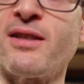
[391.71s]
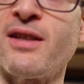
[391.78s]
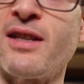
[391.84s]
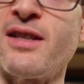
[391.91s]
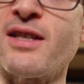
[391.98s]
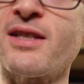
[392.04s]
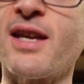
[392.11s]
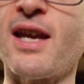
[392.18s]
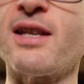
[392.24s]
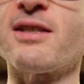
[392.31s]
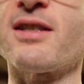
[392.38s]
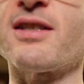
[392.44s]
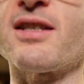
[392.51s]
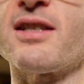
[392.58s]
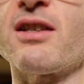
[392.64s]
In this case,
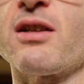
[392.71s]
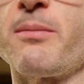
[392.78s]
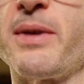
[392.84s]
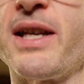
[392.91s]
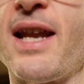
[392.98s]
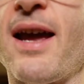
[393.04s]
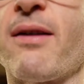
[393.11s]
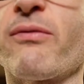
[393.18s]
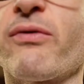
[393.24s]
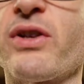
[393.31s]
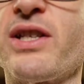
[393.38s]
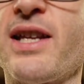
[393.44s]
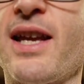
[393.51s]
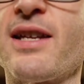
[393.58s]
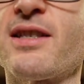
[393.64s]
this is going to be an
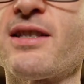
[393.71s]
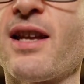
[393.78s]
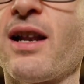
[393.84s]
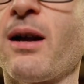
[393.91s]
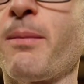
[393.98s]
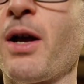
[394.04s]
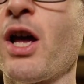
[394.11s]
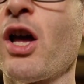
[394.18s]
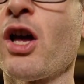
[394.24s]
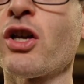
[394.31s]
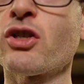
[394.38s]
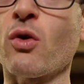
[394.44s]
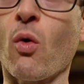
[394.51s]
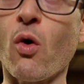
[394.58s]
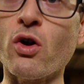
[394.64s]
everyday setup.
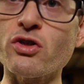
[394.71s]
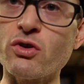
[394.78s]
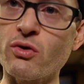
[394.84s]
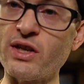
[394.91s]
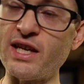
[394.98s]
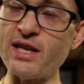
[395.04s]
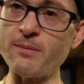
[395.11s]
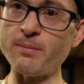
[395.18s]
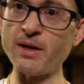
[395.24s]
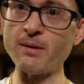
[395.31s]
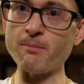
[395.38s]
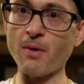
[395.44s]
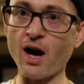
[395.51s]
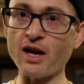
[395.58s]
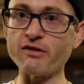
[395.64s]
So also keep in
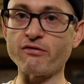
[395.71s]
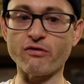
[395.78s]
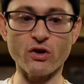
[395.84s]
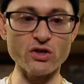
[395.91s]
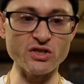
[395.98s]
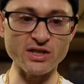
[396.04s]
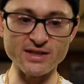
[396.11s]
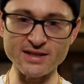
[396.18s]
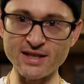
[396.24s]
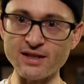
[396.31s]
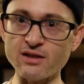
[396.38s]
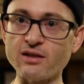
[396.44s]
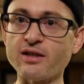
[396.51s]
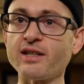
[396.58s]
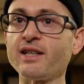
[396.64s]
mind
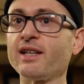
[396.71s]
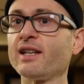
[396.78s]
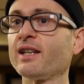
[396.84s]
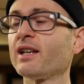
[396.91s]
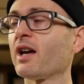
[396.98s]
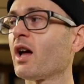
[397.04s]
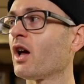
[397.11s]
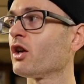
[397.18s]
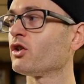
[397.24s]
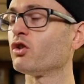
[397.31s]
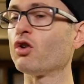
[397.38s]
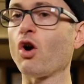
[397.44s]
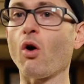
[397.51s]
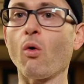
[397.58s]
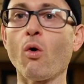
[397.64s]
versatility. You
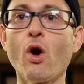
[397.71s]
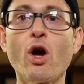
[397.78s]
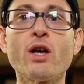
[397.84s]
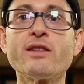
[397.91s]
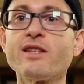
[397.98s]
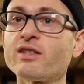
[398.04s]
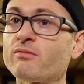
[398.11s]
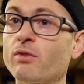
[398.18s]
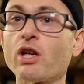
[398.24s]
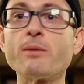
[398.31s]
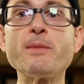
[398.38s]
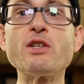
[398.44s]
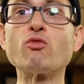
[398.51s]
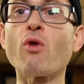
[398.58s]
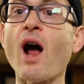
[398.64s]
know, you're going to
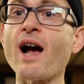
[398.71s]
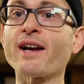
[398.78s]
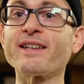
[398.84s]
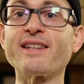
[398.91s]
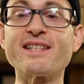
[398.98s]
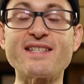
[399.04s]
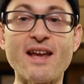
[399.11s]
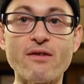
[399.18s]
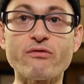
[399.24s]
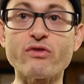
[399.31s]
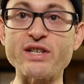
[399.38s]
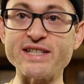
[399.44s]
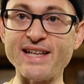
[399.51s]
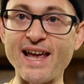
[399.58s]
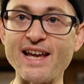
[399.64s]
be rocking this
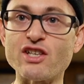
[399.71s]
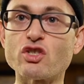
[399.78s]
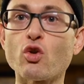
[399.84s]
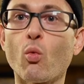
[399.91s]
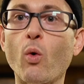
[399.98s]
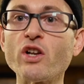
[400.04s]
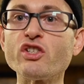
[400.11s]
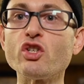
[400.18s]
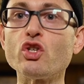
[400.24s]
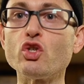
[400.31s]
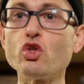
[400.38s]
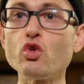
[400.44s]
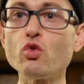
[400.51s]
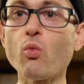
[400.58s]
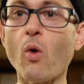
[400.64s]
every day. So what do
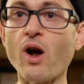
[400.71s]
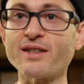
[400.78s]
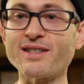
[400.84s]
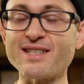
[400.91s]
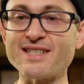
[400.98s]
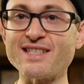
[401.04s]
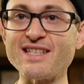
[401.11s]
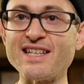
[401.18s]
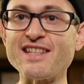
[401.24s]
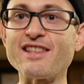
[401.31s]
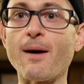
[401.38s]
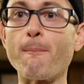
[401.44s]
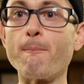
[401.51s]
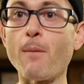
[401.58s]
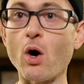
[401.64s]
you want to see
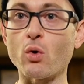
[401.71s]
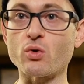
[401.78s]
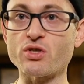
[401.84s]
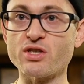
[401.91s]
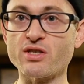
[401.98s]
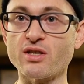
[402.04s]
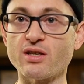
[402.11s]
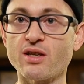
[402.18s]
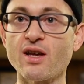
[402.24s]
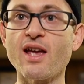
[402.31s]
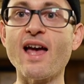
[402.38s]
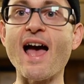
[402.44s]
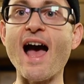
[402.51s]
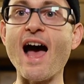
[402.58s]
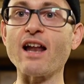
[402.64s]
the most
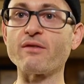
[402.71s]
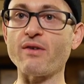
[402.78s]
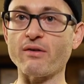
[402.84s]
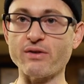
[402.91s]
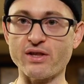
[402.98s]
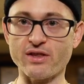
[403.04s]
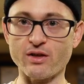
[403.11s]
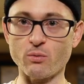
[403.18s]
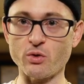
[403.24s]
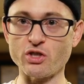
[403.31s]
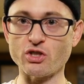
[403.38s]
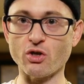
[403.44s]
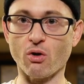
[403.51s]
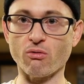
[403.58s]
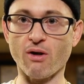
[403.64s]
out of everything we
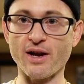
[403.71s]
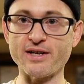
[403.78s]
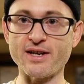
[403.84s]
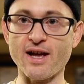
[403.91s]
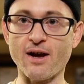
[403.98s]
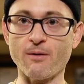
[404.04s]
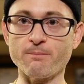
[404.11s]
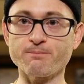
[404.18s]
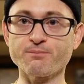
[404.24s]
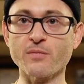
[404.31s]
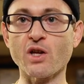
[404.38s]
show right now?